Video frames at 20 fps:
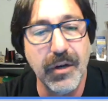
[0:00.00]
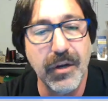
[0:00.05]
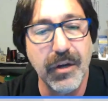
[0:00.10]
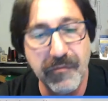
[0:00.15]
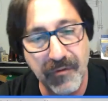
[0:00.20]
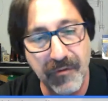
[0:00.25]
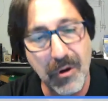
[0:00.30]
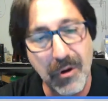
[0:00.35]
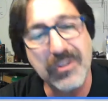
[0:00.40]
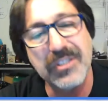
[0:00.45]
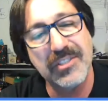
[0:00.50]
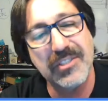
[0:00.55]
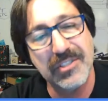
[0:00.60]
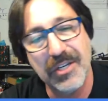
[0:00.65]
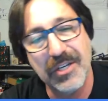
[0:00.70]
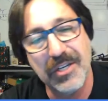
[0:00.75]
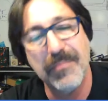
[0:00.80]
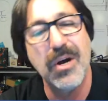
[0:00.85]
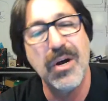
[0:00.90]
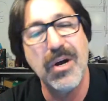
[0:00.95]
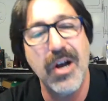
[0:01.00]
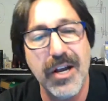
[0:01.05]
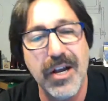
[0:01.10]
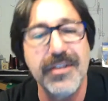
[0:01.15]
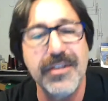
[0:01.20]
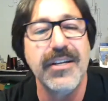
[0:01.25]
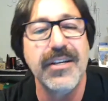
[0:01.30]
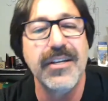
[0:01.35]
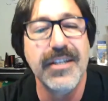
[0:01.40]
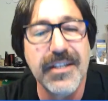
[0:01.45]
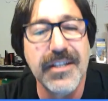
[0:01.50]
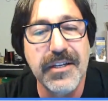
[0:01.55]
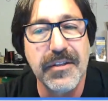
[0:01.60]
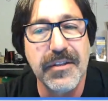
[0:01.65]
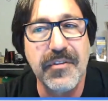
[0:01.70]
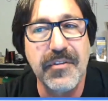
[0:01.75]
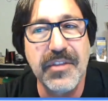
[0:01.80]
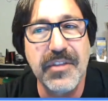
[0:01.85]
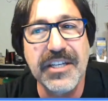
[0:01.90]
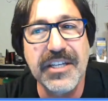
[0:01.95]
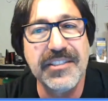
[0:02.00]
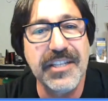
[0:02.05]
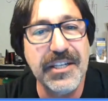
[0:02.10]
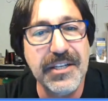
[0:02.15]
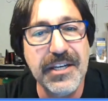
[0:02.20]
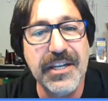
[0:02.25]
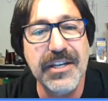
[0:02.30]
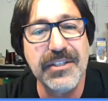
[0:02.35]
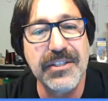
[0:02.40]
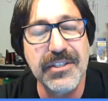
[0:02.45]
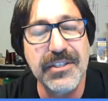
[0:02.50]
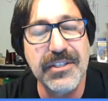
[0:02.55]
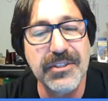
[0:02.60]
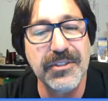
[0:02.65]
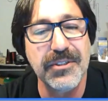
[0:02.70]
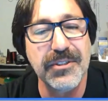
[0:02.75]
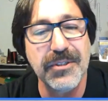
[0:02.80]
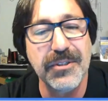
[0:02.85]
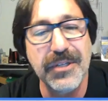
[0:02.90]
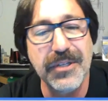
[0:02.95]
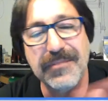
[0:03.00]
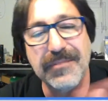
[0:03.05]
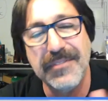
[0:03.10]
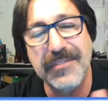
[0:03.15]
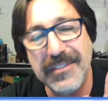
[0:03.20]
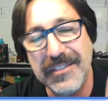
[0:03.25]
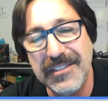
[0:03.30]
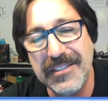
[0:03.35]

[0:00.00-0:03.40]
focus him on the things he needed to do and